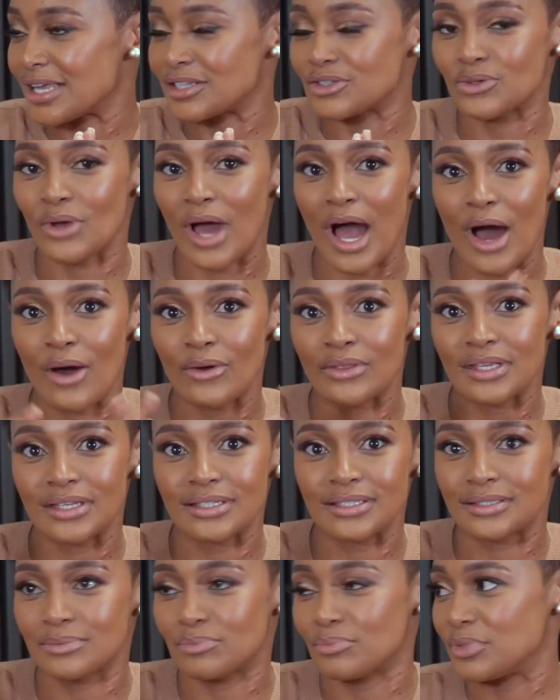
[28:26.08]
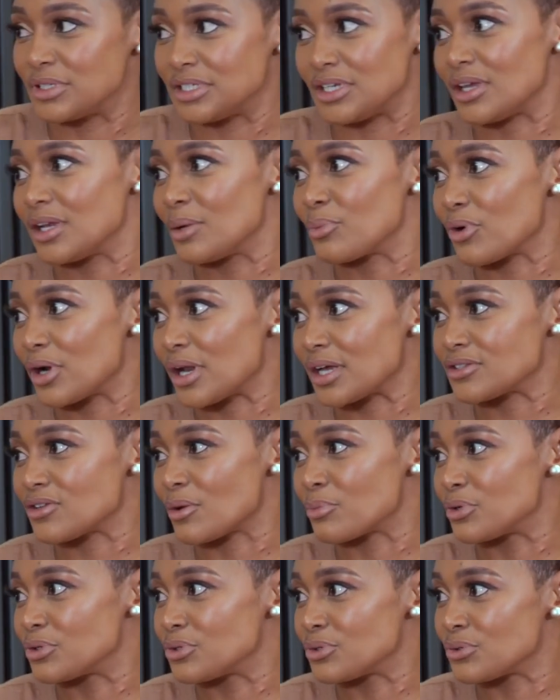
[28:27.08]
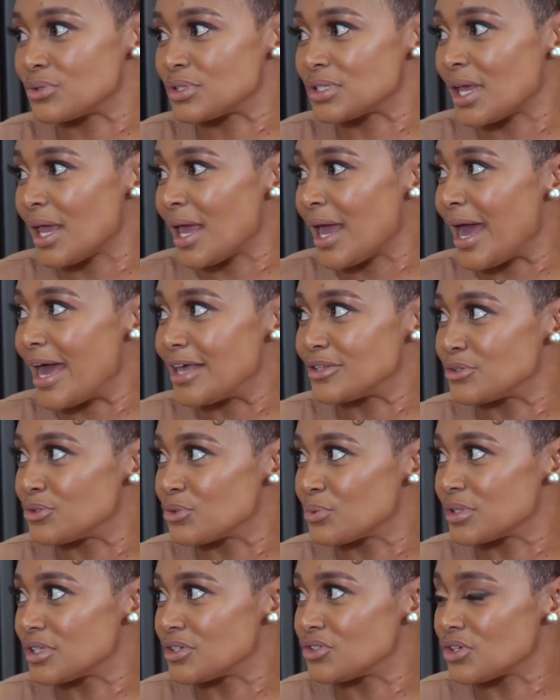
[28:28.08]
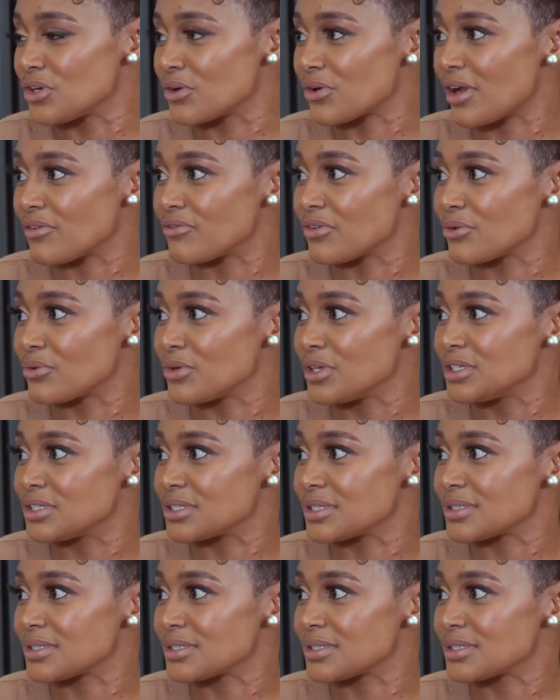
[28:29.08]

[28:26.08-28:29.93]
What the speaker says: as to how these particular products are produced has to do with the geographic regions.